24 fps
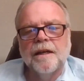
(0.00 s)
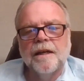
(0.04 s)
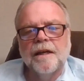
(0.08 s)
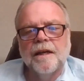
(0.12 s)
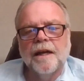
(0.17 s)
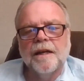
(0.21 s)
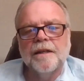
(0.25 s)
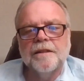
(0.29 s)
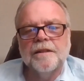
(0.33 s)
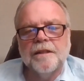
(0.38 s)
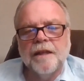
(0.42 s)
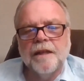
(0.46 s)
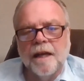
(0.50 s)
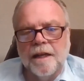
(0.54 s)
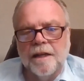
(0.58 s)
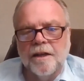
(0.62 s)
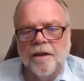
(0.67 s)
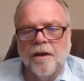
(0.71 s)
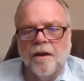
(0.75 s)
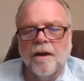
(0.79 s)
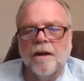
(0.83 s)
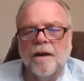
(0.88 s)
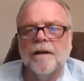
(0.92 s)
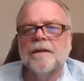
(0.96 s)
and
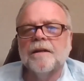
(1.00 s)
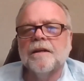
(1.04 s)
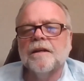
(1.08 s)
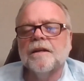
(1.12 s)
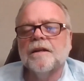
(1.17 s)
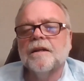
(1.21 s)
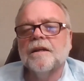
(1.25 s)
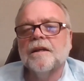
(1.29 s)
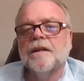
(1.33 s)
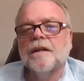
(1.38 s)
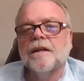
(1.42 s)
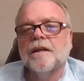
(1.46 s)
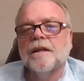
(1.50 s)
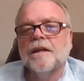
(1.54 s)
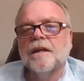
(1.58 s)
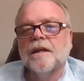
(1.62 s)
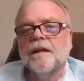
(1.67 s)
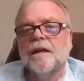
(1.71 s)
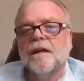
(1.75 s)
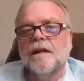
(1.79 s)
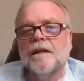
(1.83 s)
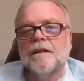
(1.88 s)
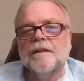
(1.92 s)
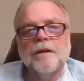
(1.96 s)
Teilhard
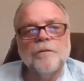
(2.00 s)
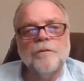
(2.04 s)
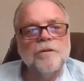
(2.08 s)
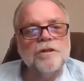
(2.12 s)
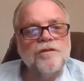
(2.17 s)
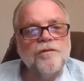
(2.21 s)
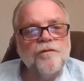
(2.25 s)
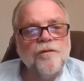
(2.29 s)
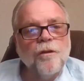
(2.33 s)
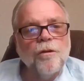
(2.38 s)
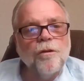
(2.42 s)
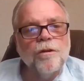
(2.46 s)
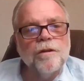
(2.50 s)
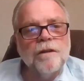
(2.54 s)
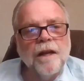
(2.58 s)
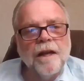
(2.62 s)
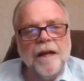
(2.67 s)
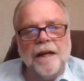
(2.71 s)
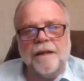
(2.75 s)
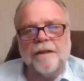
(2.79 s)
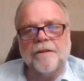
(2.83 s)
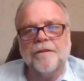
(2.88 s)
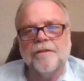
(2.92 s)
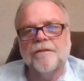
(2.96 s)
that was full
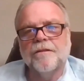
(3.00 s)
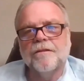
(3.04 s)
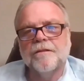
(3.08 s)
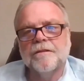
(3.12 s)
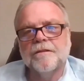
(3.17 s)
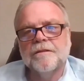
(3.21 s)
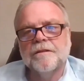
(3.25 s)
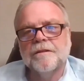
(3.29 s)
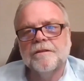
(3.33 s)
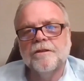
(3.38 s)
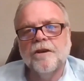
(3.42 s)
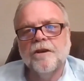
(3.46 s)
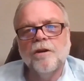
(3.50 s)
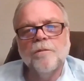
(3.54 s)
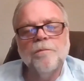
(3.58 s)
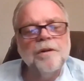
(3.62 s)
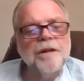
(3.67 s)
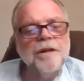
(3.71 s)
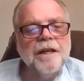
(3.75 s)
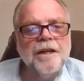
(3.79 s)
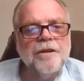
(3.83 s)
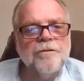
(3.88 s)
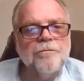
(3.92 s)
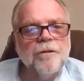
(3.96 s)
length.
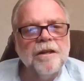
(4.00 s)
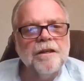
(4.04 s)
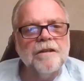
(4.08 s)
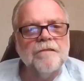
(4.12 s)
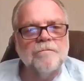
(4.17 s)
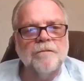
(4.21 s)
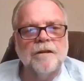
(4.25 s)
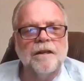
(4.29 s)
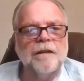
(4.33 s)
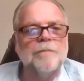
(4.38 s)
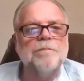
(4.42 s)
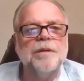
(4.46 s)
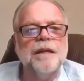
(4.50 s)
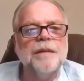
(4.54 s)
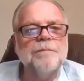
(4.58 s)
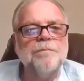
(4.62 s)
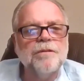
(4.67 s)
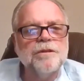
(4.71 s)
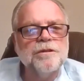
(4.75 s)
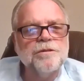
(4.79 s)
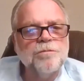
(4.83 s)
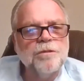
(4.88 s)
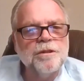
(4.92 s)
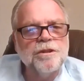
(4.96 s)
Nobody had written one, and
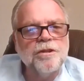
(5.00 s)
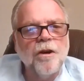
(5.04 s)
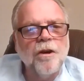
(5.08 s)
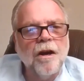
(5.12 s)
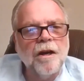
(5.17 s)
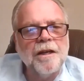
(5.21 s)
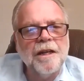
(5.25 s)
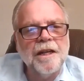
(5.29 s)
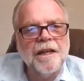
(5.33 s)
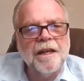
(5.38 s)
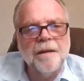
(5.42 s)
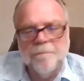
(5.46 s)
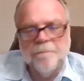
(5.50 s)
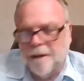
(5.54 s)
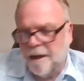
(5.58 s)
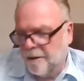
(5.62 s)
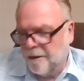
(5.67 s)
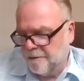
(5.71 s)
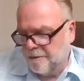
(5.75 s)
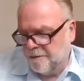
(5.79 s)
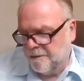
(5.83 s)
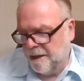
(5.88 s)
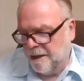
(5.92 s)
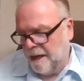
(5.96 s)
people were talking
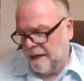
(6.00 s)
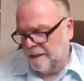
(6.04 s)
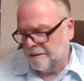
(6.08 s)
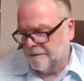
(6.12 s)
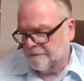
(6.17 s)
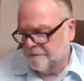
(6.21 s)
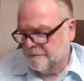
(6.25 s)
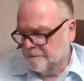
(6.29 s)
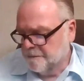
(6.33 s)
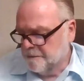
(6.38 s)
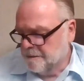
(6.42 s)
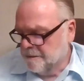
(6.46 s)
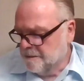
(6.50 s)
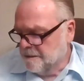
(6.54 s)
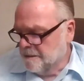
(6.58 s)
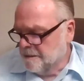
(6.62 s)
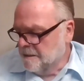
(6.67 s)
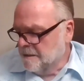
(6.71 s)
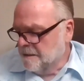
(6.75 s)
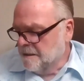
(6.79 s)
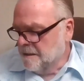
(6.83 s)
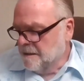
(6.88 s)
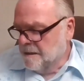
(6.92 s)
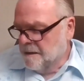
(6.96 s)
about that.
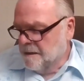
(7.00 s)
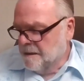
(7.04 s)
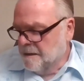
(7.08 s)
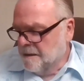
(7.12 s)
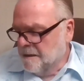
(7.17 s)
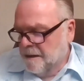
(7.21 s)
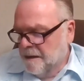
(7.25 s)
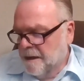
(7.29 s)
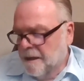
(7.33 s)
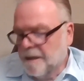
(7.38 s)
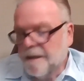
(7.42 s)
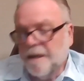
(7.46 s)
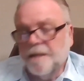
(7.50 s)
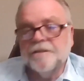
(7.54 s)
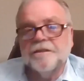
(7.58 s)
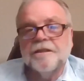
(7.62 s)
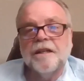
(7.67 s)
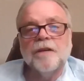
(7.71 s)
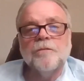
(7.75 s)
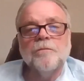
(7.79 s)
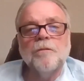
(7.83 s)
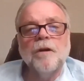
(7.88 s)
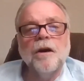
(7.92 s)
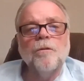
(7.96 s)
And I
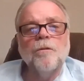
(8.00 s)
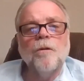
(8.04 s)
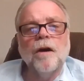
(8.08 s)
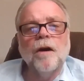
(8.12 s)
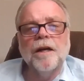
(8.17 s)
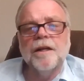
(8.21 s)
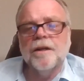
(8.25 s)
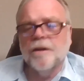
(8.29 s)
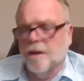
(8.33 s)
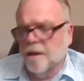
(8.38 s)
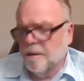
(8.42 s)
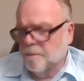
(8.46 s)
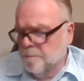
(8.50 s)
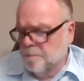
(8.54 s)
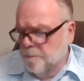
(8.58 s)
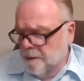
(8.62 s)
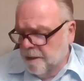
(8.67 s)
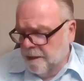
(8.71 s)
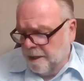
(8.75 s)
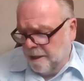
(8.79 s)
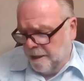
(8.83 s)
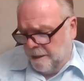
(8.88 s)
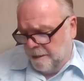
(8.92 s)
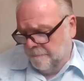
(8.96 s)
said, well, why not
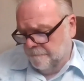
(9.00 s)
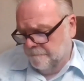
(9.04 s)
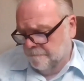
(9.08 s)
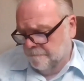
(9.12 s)
me?